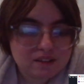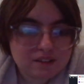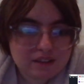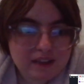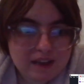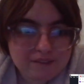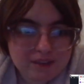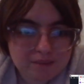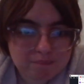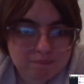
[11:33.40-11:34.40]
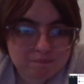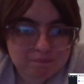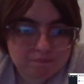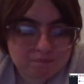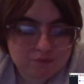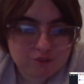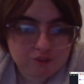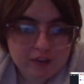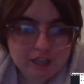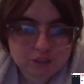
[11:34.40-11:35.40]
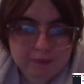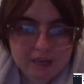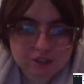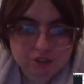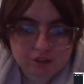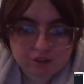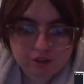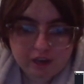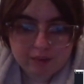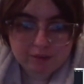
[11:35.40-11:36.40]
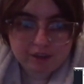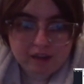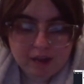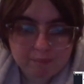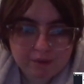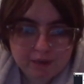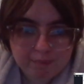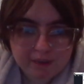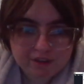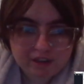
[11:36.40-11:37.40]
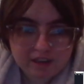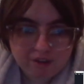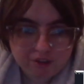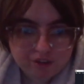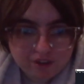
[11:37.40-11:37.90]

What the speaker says: he having flashbacks all the times he got pranked by Tails?